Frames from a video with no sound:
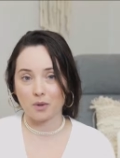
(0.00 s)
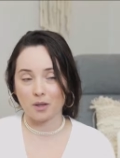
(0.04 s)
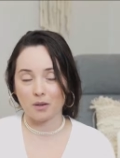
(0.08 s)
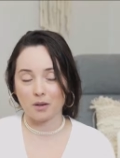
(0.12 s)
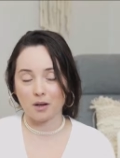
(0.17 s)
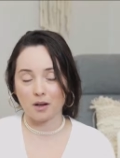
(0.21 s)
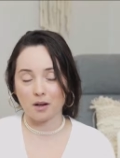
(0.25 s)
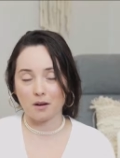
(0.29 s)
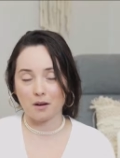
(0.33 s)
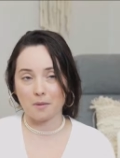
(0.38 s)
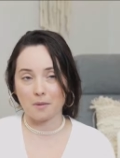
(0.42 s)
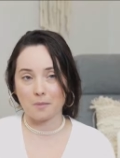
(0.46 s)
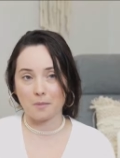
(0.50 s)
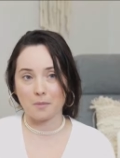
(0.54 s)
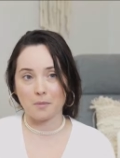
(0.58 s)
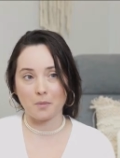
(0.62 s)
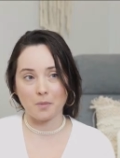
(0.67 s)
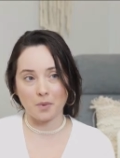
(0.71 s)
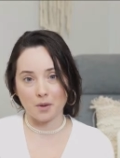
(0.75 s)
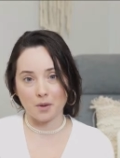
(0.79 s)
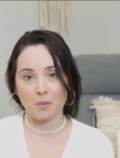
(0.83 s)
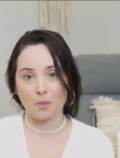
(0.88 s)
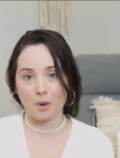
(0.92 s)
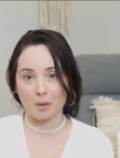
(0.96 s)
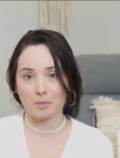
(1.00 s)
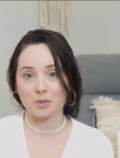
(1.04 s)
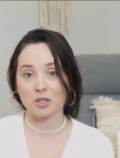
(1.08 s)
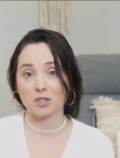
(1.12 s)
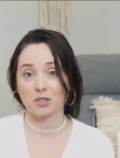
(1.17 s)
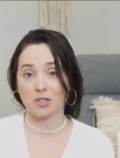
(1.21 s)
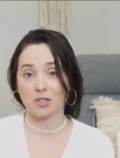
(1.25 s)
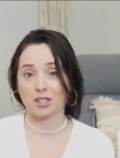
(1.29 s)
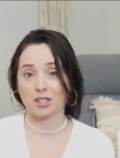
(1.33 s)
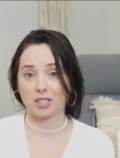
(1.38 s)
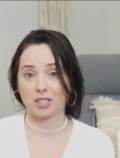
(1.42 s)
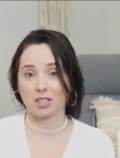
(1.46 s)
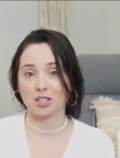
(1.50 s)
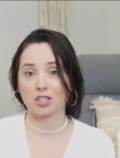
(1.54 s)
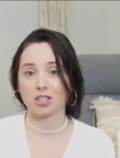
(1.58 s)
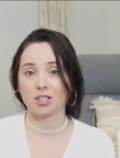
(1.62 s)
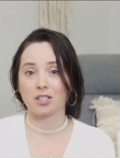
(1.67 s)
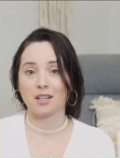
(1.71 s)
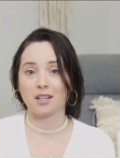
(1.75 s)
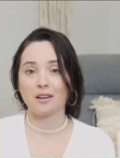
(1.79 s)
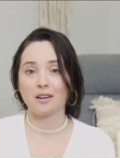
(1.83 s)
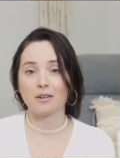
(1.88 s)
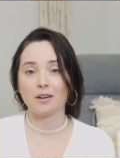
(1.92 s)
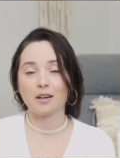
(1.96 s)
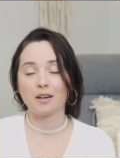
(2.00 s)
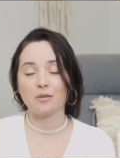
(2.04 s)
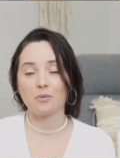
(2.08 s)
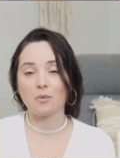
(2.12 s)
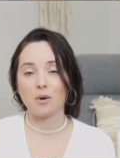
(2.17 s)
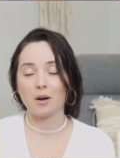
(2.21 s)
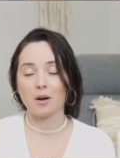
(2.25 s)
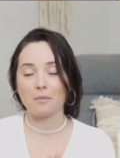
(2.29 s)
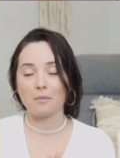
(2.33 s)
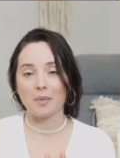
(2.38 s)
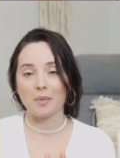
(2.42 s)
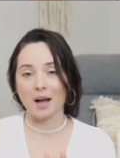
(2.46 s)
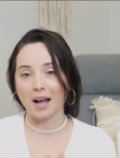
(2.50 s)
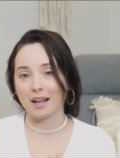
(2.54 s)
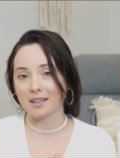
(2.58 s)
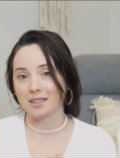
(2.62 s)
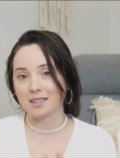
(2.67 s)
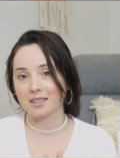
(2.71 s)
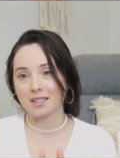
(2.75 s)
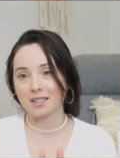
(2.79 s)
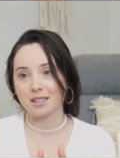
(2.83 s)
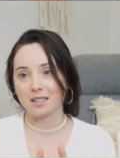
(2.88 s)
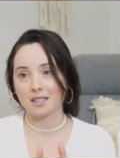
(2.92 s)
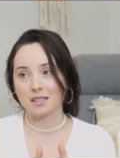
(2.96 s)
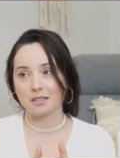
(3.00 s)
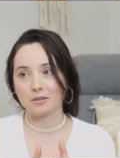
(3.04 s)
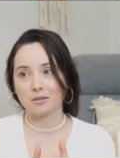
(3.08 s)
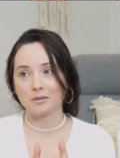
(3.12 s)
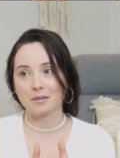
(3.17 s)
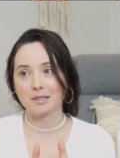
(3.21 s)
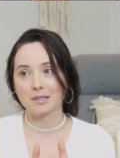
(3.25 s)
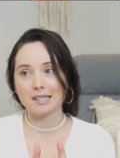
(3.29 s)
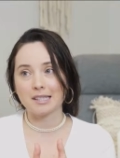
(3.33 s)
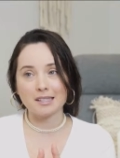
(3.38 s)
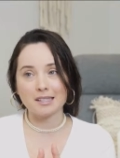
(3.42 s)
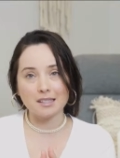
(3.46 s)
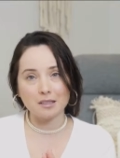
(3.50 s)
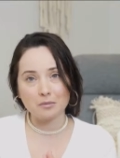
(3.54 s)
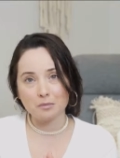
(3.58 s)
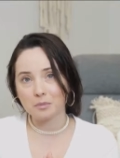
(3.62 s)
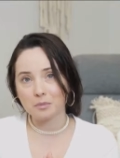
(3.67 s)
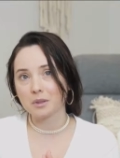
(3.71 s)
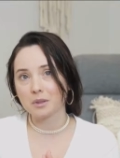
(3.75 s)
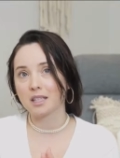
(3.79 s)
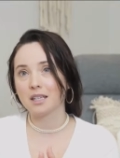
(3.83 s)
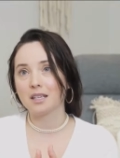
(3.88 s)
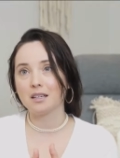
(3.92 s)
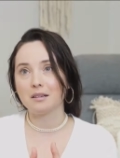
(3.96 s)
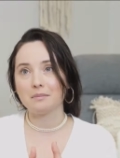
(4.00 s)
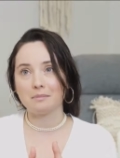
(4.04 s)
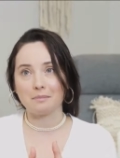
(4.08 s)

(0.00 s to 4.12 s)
the Webster's dictionary, what balance simply